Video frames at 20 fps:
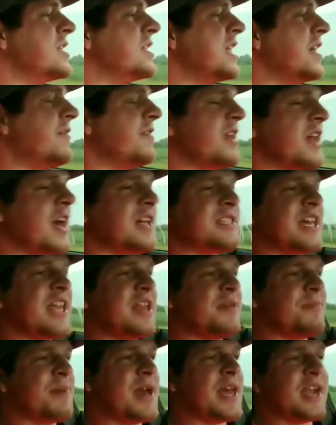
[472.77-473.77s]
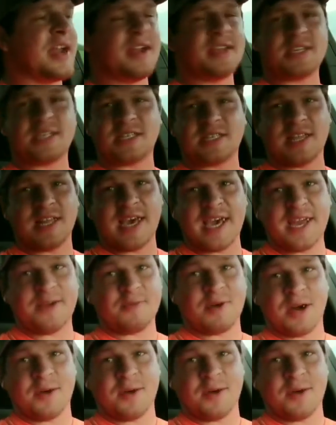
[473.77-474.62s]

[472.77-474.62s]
see if it does any better. It just laid